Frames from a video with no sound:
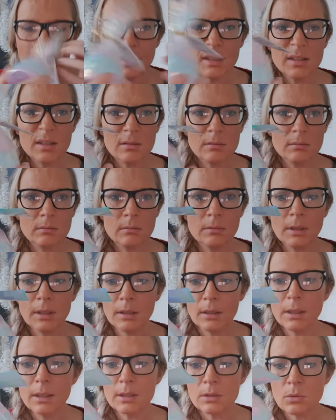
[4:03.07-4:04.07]

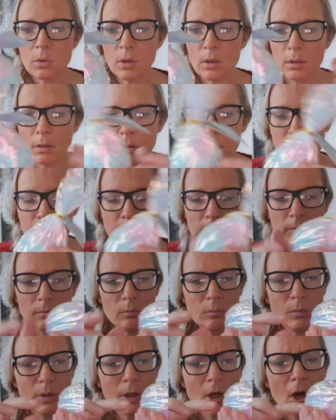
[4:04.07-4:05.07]
It's quite nice.
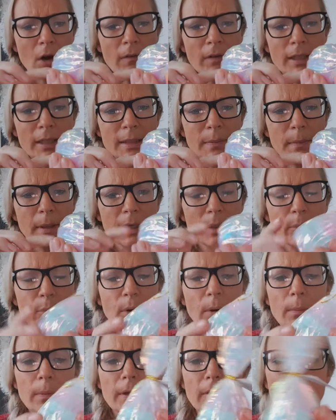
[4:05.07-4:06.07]
We can't really smell it
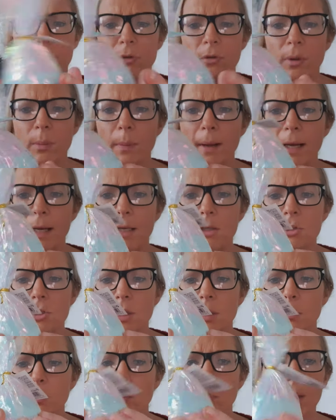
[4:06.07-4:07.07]
properly through the
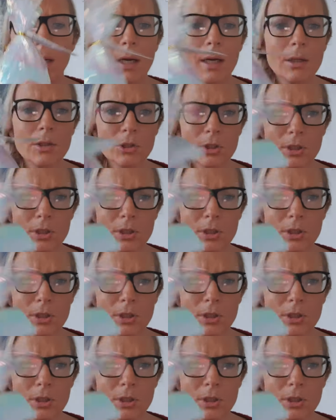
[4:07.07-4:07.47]
packaging, but